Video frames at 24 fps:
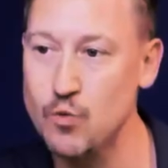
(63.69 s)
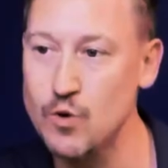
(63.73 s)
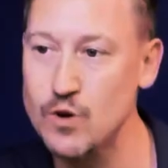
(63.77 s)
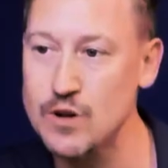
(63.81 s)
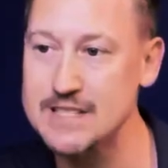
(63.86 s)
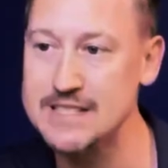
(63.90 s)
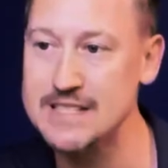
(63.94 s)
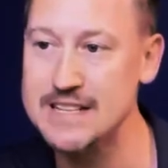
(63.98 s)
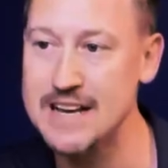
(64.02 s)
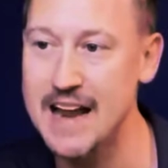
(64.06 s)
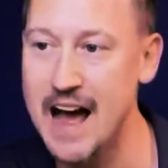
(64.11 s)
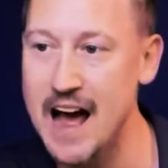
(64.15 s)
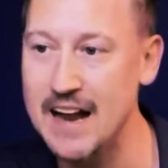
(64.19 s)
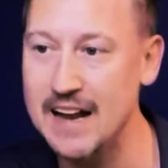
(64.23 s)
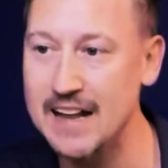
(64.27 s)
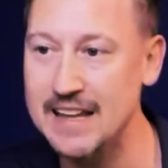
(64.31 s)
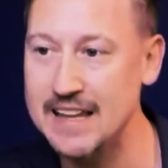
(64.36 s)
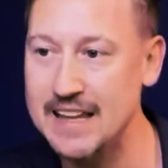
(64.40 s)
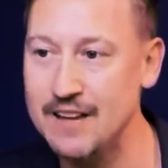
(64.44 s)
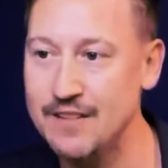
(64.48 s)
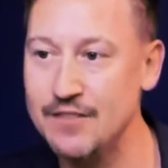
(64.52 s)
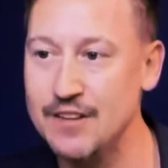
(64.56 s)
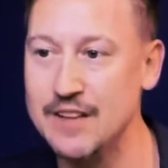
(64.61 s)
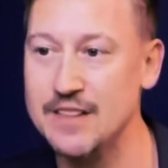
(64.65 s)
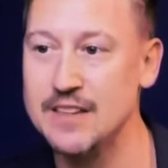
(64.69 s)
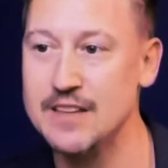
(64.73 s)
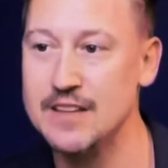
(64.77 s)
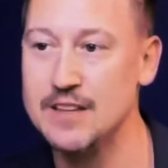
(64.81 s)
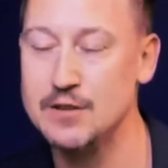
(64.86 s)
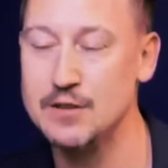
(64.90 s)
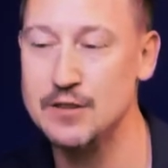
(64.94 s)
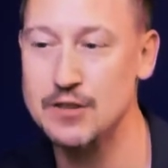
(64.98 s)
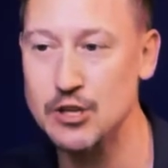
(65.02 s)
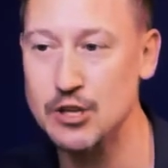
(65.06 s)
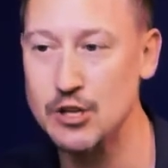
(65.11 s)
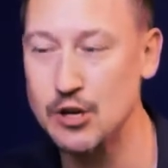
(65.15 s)
was not given,
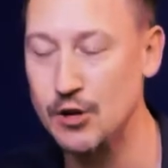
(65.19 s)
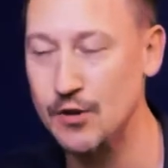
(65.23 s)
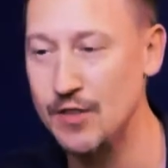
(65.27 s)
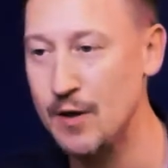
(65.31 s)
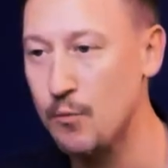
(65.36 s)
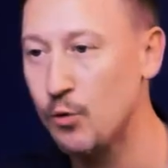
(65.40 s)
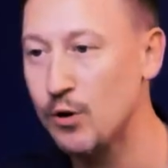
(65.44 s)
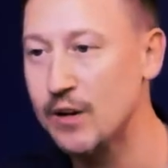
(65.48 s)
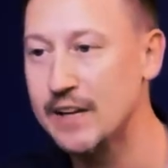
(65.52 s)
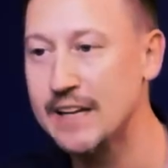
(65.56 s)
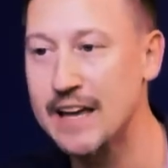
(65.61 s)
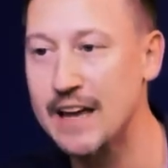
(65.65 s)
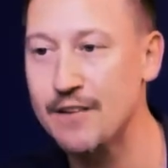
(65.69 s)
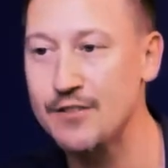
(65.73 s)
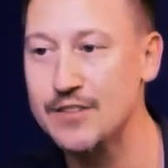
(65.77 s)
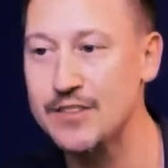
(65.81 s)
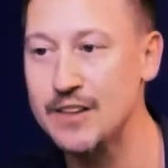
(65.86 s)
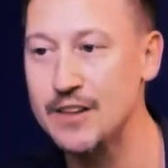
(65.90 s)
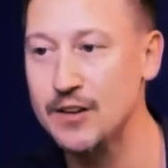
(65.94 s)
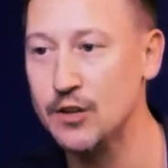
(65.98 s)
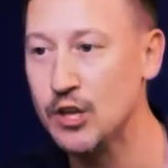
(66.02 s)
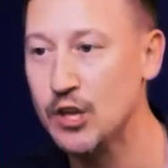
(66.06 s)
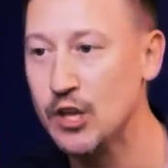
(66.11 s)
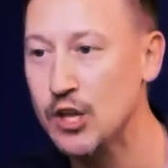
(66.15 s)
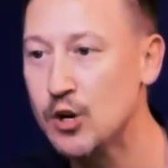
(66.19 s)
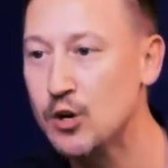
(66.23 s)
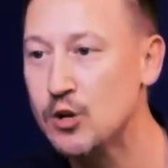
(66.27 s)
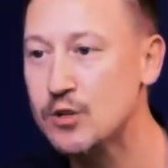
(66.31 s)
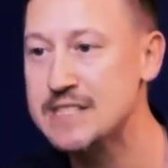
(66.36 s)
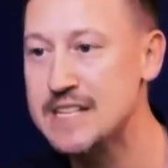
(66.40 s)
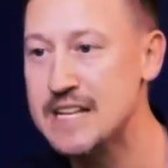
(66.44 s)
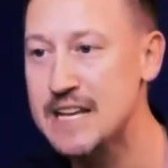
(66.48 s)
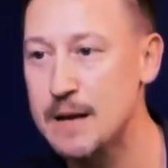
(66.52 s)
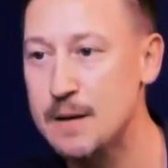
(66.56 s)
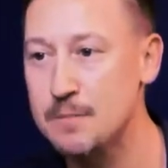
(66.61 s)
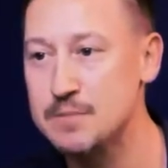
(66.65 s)
they weren't given the little
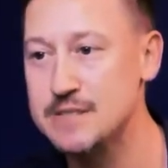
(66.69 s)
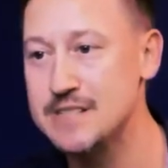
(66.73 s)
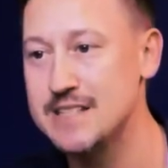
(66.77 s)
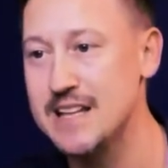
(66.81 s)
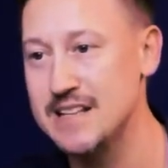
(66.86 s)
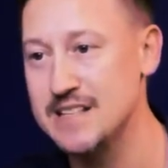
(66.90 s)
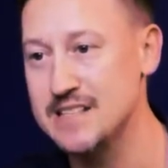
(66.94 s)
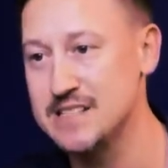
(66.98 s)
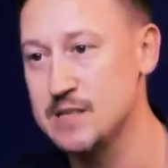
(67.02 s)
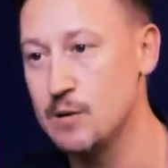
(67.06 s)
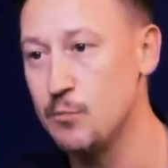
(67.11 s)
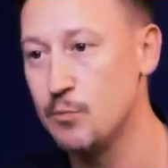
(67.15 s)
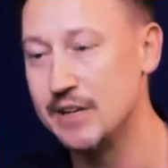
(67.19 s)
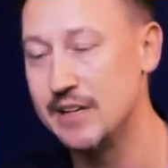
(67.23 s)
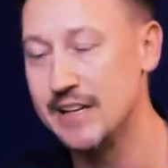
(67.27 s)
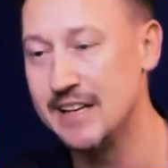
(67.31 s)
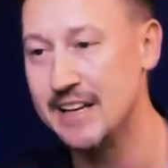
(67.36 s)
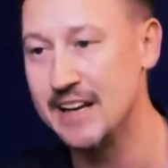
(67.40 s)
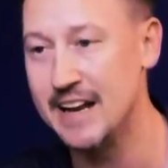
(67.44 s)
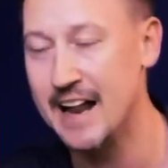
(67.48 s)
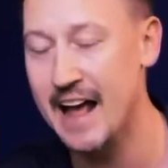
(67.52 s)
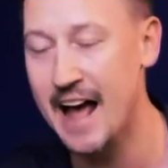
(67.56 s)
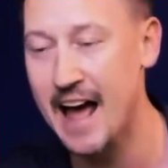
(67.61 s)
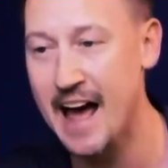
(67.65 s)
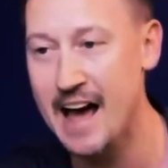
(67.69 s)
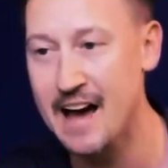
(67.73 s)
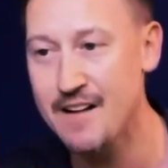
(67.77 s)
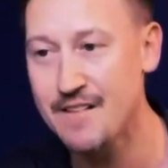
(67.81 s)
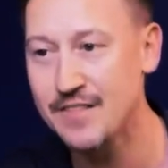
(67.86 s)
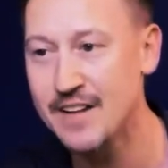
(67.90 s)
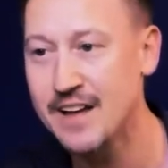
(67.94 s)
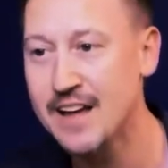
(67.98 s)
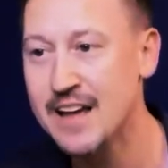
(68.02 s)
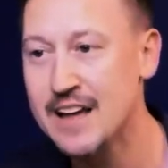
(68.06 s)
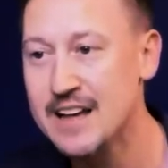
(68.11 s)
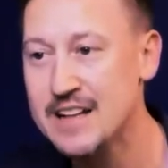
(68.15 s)
tips that someone needed to have
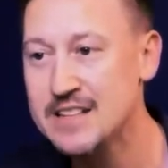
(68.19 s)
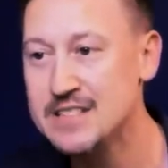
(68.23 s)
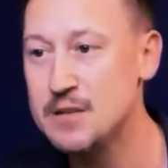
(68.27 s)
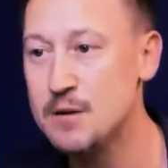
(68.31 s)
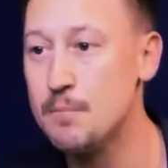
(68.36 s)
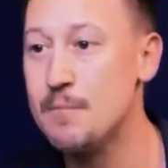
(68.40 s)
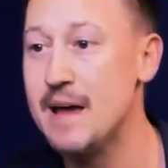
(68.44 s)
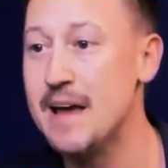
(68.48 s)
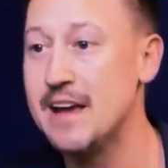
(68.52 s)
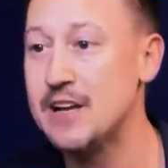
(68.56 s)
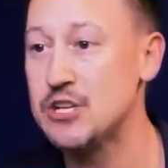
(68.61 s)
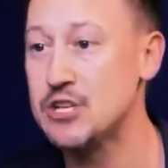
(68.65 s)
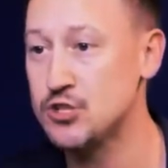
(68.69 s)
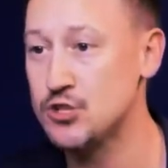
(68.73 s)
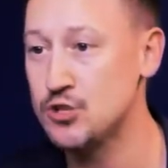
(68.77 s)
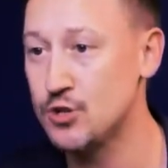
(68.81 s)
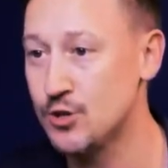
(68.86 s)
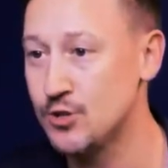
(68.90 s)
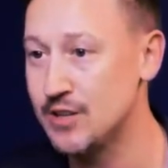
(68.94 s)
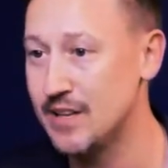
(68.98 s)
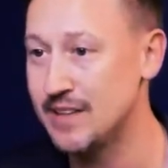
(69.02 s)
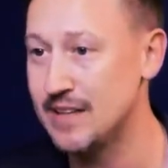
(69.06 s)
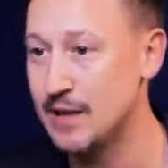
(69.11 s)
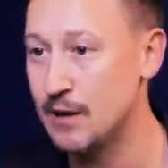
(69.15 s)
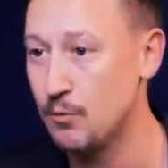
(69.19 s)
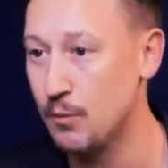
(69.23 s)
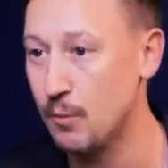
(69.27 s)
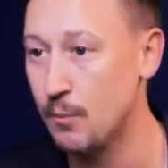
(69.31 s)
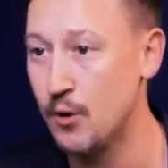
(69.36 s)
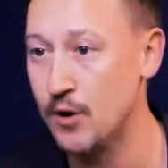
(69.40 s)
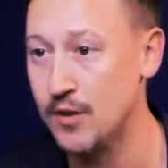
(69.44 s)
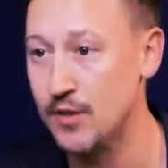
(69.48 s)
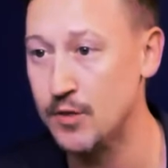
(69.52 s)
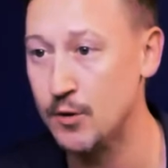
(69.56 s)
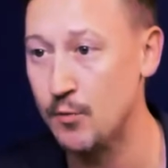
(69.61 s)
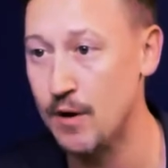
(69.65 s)
to make sure that they were
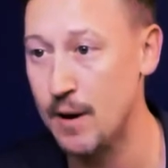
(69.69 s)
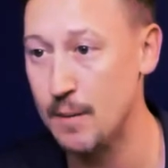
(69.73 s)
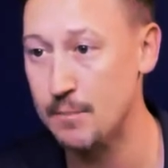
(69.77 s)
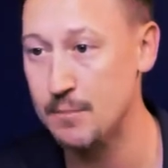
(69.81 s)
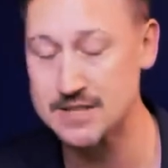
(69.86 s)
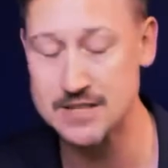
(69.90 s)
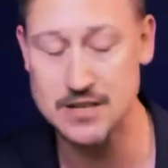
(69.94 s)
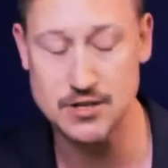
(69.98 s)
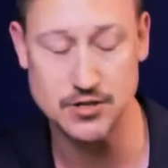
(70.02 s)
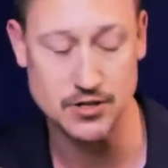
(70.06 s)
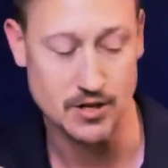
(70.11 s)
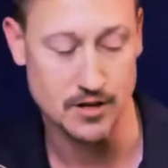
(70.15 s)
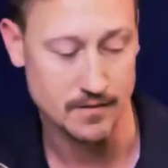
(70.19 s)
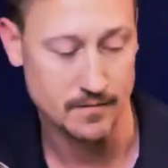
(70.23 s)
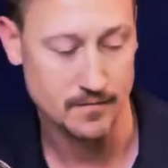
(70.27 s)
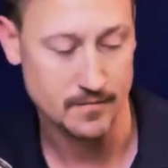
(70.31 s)
put in the right position.